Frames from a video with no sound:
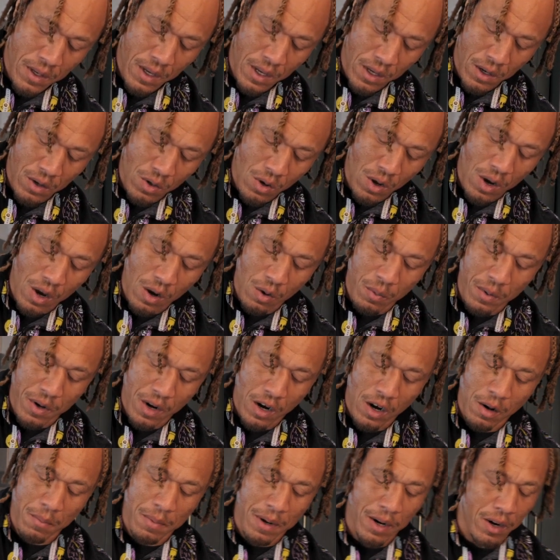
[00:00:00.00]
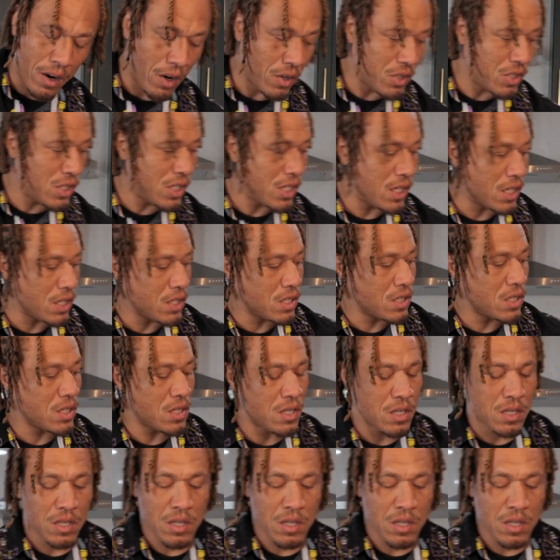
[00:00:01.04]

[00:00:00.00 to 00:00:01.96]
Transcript: And you know how we are about our cheese.